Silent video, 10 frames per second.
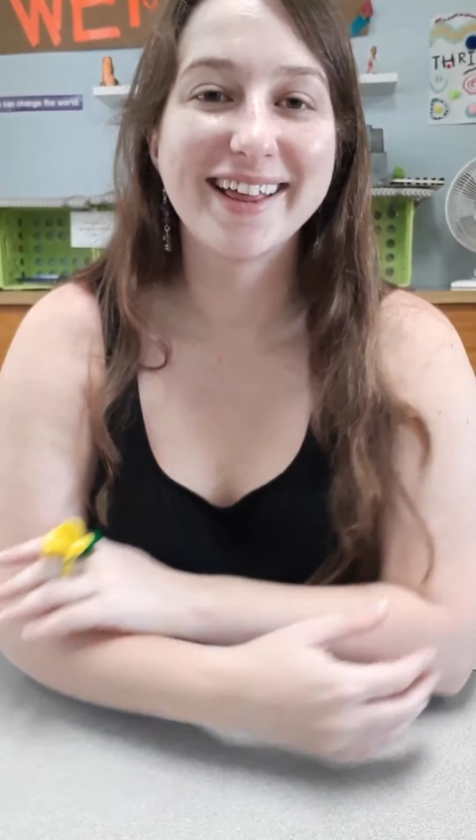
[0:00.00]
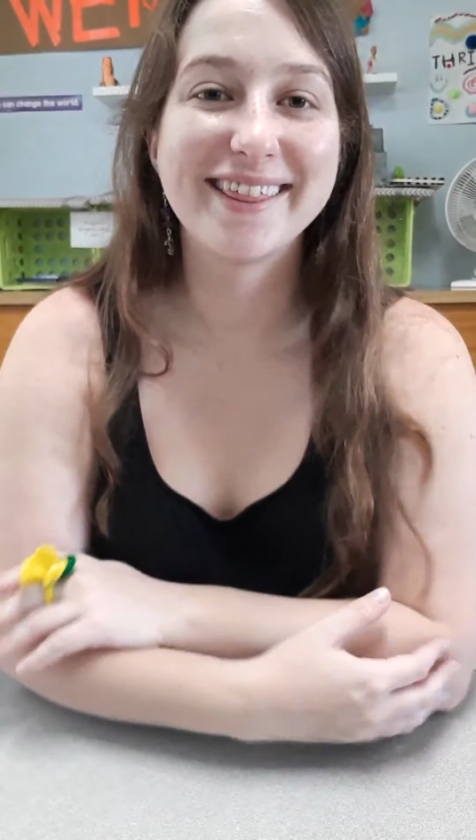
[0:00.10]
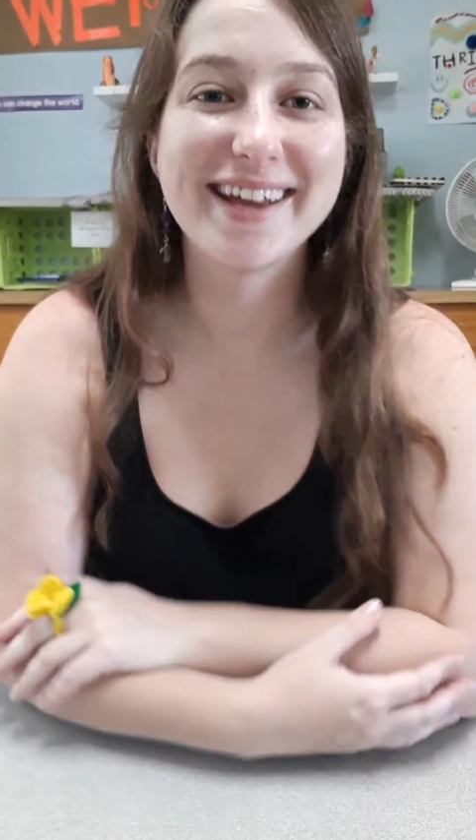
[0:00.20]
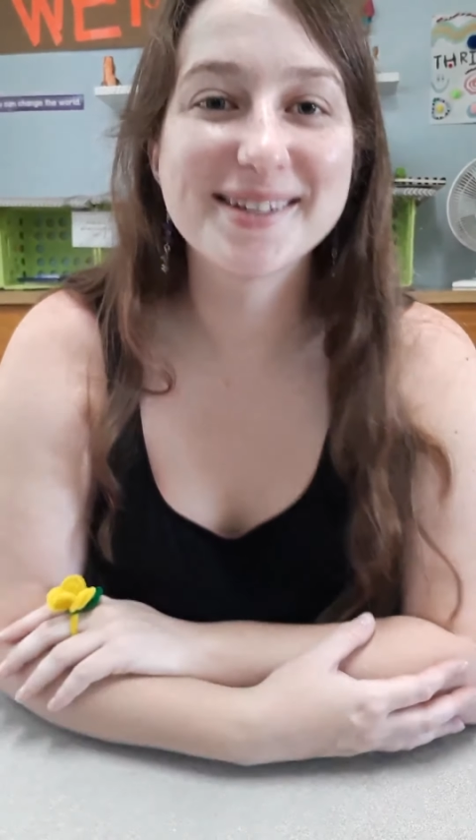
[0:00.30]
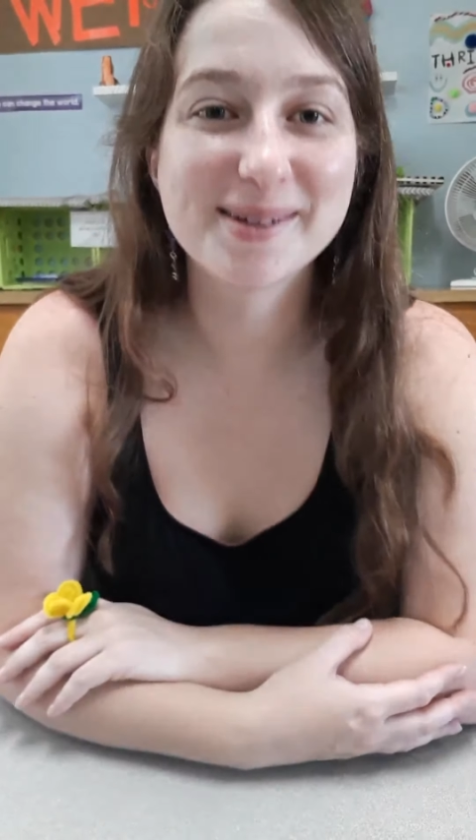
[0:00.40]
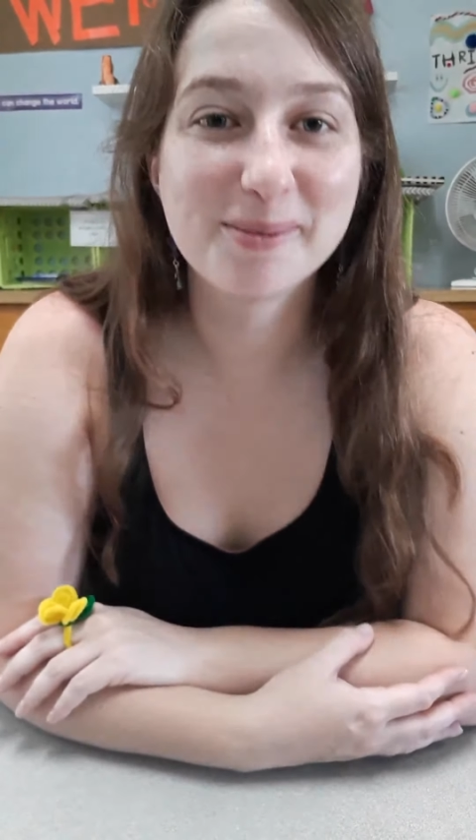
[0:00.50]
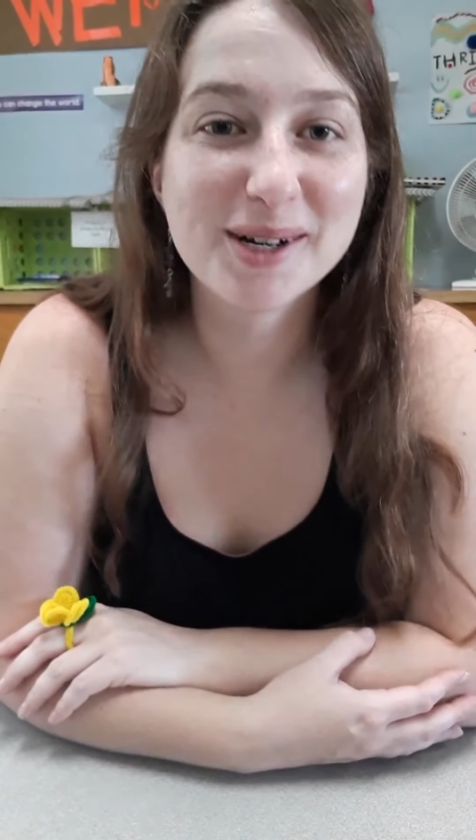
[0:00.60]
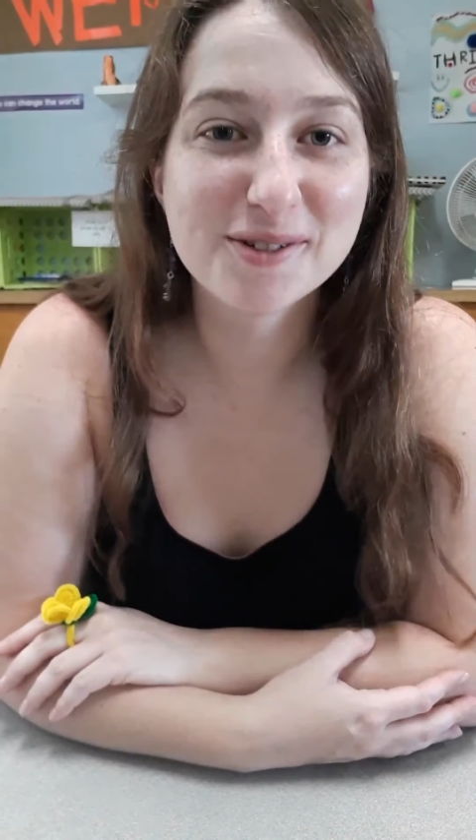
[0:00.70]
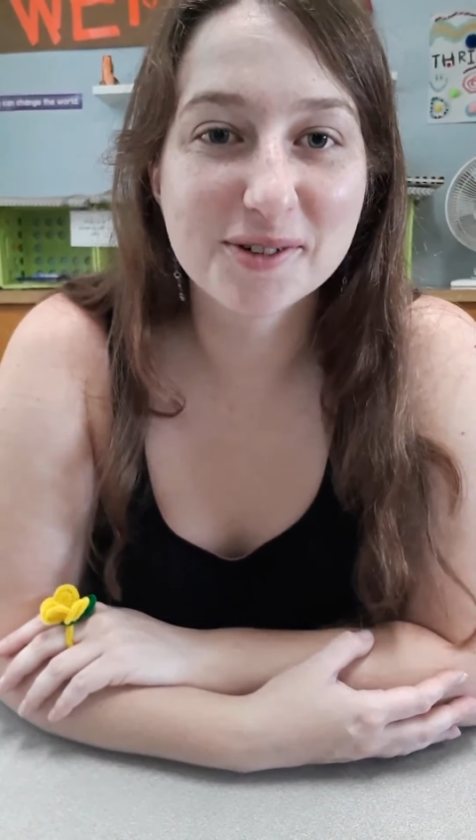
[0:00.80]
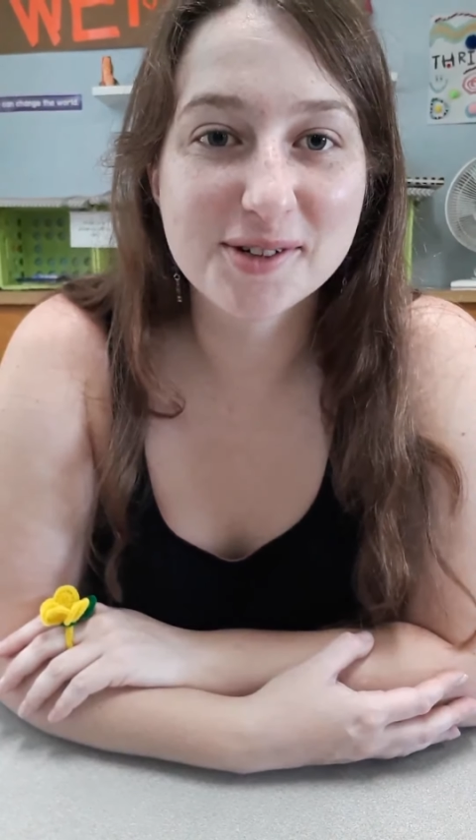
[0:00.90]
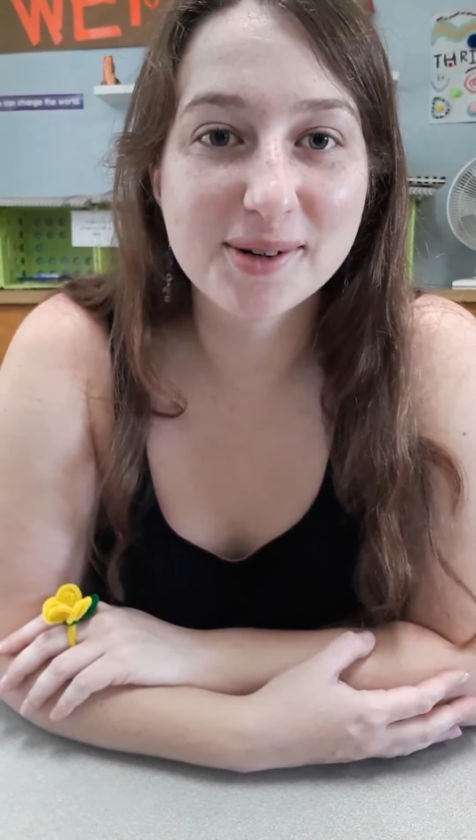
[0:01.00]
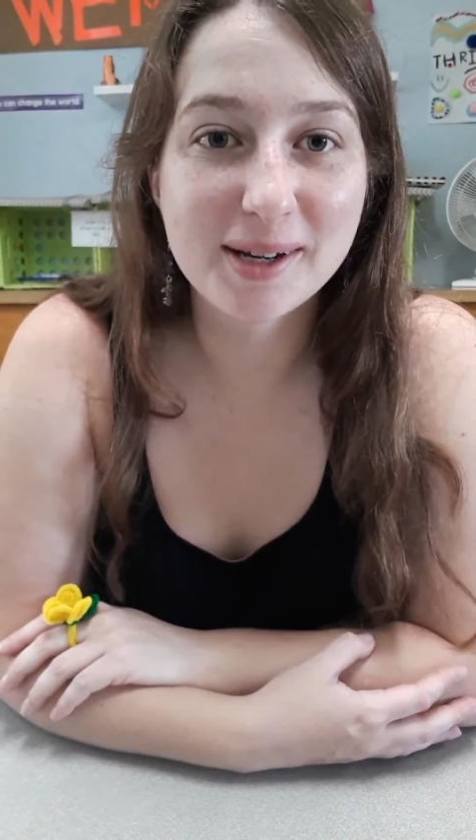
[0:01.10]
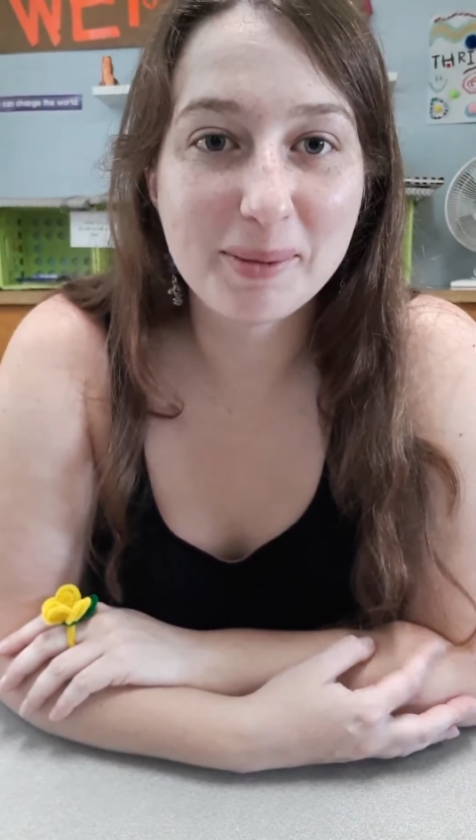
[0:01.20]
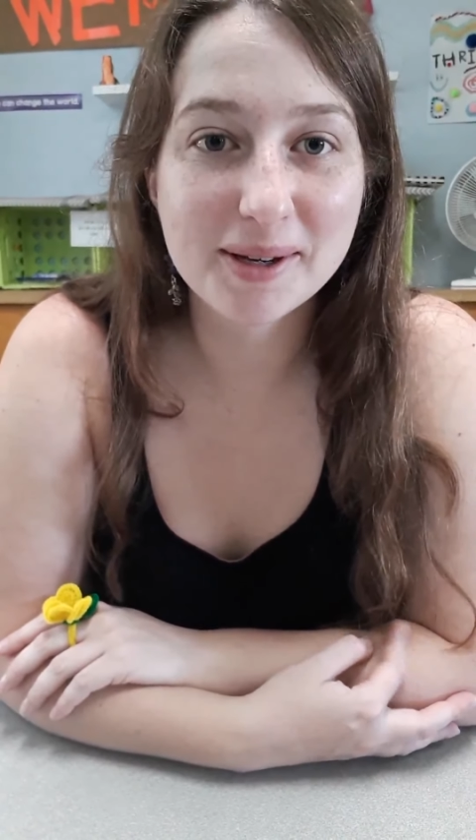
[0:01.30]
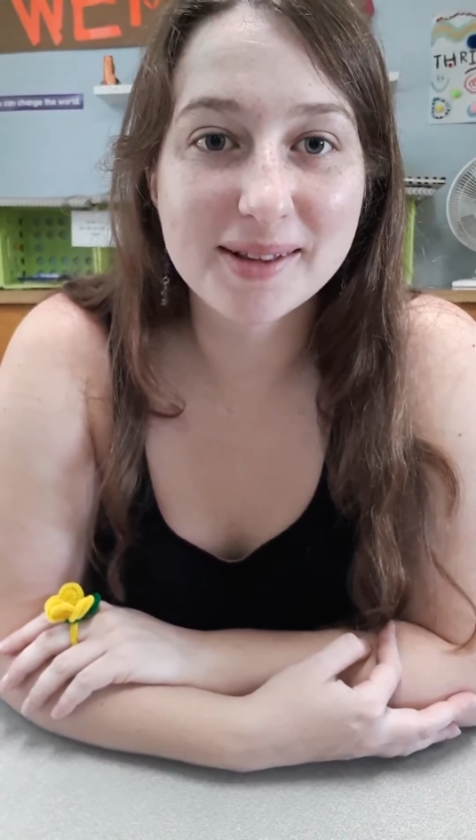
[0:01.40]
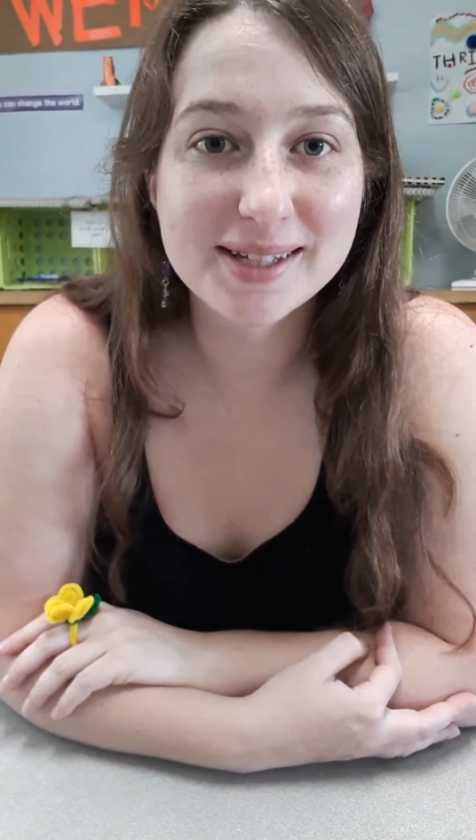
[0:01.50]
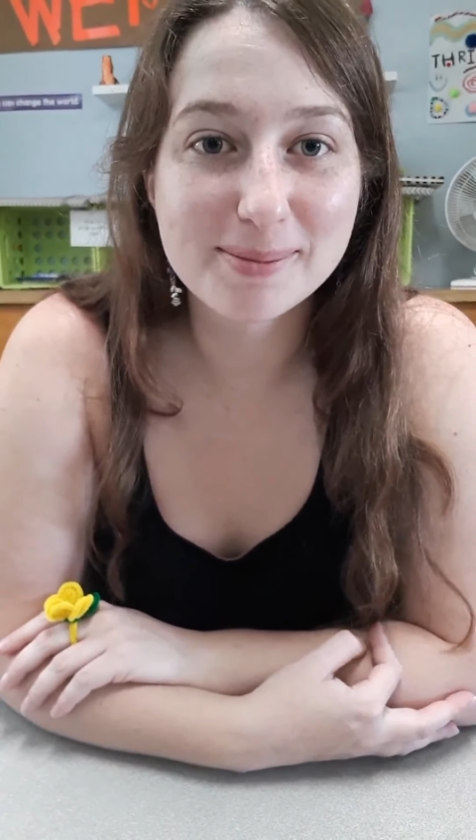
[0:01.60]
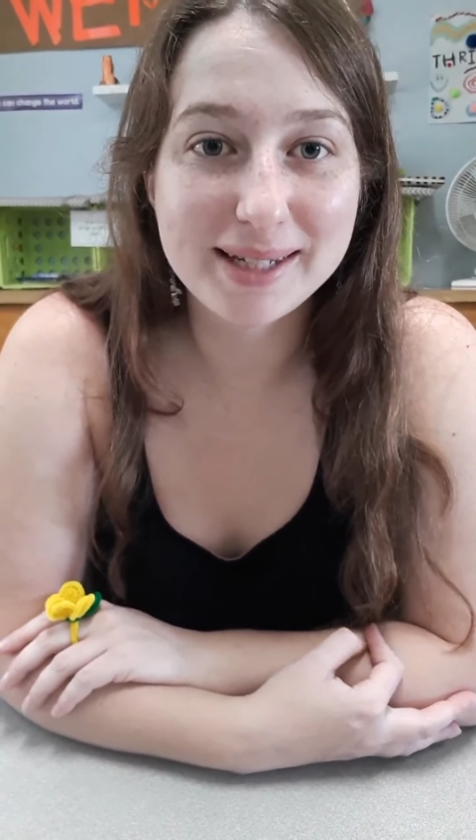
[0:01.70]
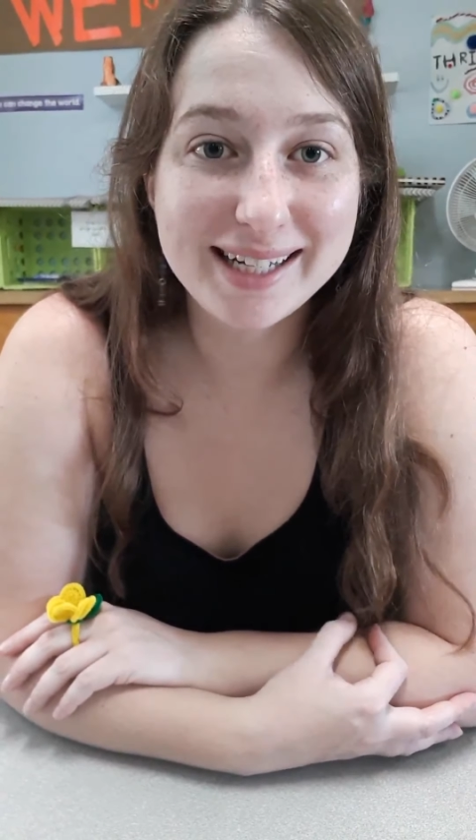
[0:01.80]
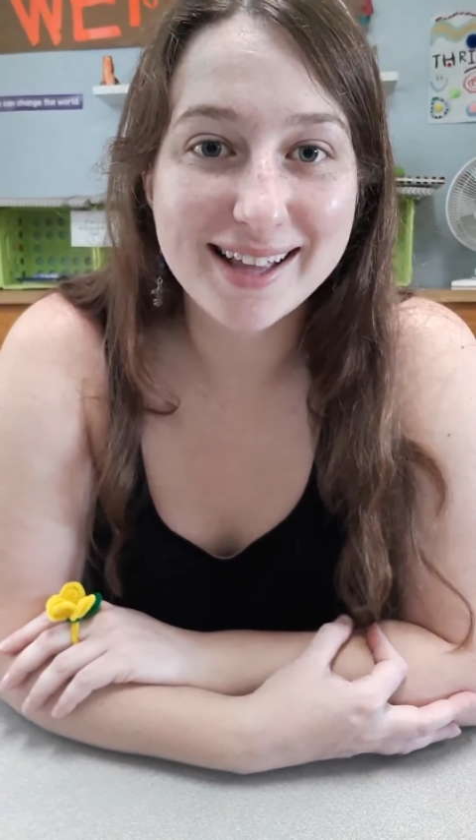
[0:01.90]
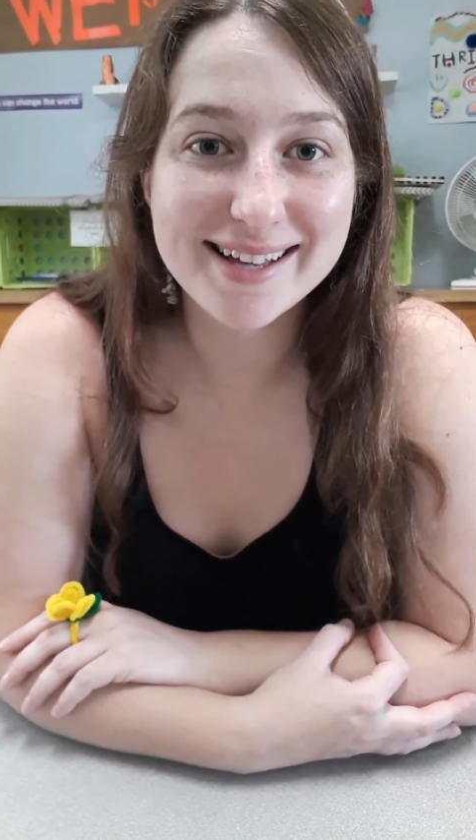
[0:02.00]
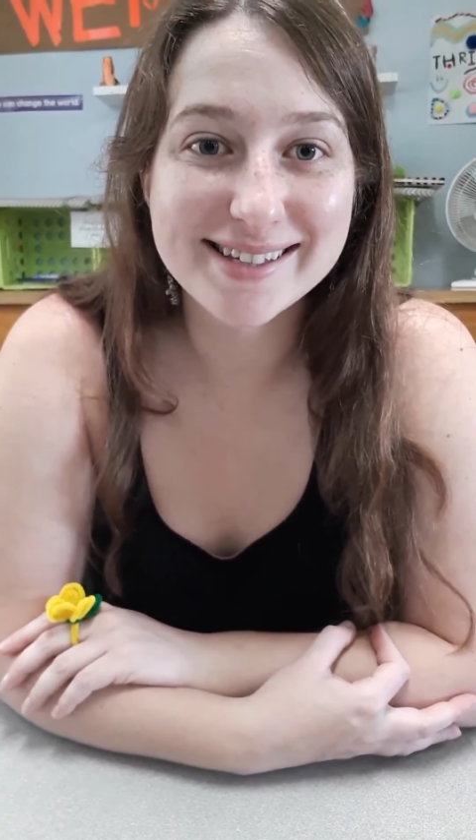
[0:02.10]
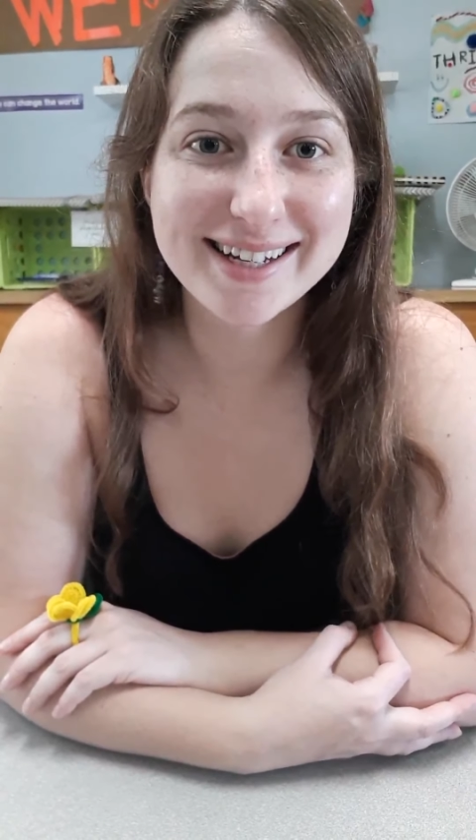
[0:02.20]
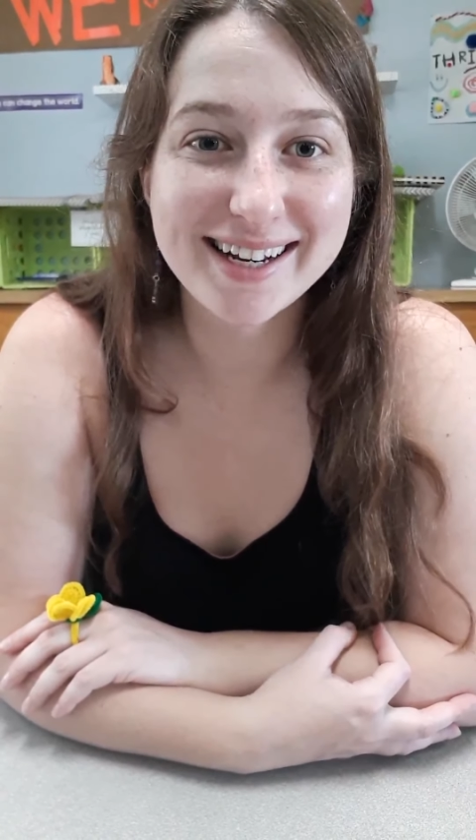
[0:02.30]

Thanks so much for joining me on this mini lesson,